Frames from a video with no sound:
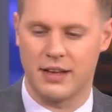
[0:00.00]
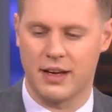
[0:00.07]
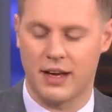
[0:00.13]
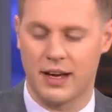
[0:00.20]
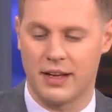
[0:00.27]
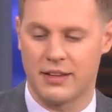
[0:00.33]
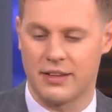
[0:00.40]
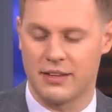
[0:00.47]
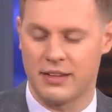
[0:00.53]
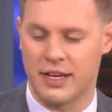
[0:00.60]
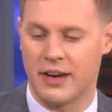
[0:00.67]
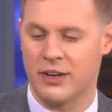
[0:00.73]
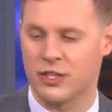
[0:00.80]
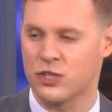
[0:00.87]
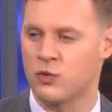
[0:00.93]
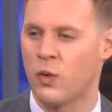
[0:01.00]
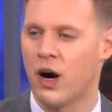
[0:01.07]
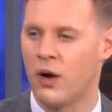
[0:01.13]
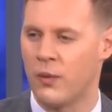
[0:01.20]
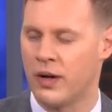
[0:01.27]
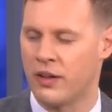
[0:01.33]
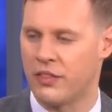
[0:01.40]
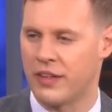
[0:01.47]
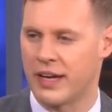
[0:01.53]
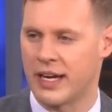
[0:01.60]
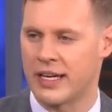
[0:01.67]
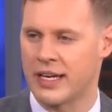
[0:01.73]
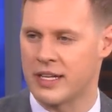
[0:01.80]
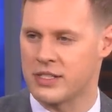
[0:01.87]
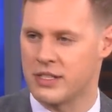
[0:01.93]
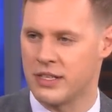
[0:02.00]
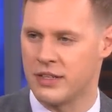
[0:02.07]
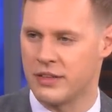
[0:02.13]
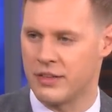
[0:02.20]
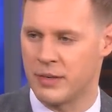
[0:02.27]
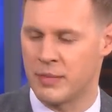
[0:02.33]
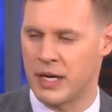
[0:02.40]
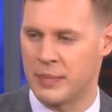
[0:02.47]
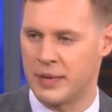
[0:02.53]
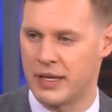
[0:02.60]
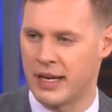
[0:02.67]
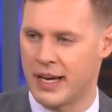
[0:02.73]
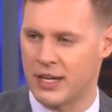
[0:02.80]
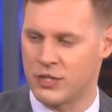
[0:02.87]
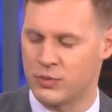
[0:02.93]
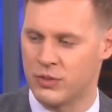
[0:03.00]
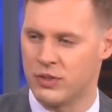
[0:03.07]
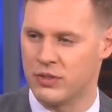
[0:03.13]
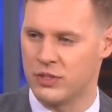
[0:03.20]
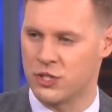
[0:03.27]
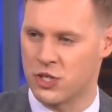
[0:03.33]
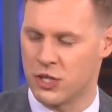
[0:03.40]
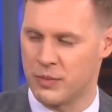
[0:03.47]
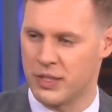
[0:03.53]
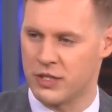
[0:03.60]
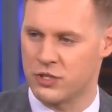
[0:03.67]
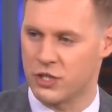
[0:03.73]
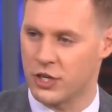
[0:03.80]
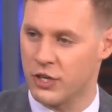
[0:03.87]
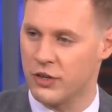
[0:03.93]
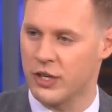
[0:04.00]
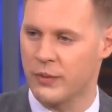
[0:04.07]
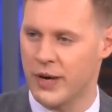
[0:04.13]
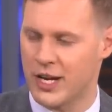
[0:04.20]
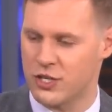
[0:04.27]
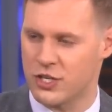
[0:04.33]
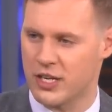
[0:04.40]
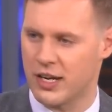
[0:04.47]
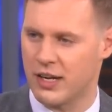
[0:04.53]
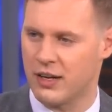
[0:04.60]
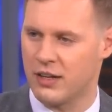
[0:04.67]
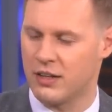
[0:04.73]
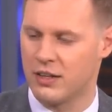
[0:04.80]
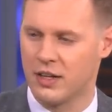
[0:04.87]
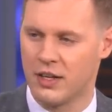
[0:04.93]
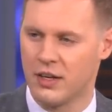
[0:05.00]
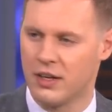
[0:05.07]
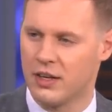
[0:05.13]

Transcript: I, the Eric Swalwell thing, I guess there there might be an actual legitimate security rationale